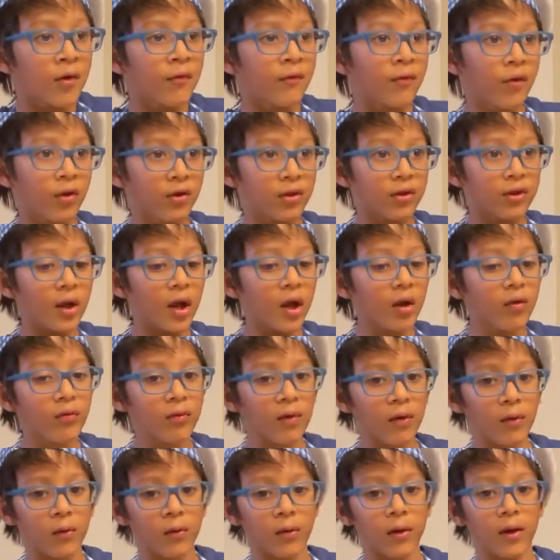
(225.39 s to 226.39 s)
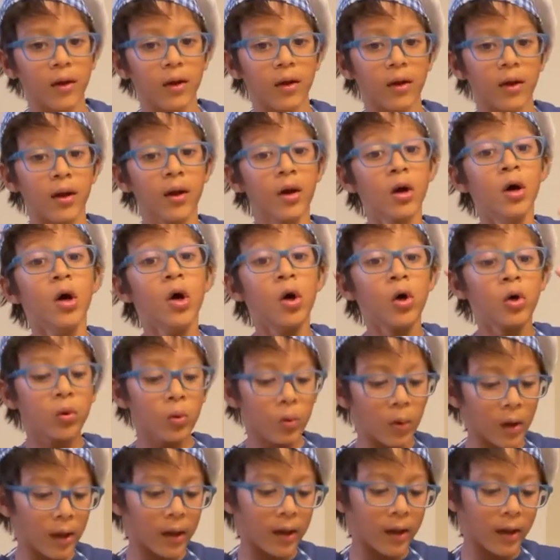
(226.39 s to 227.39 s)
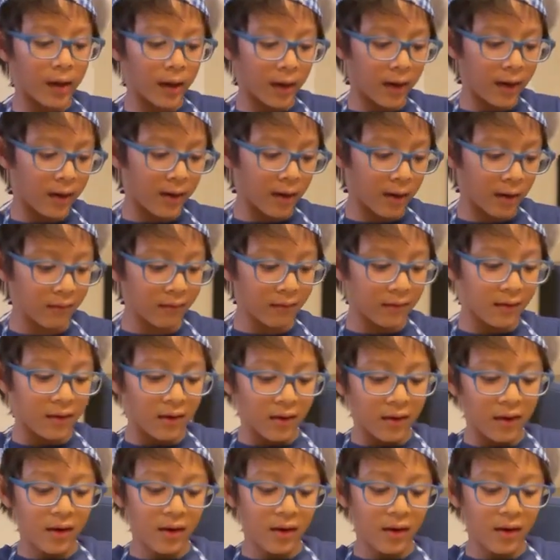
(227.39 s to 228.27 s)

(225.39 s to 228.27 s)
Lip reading: For this you only need 2 ingredients,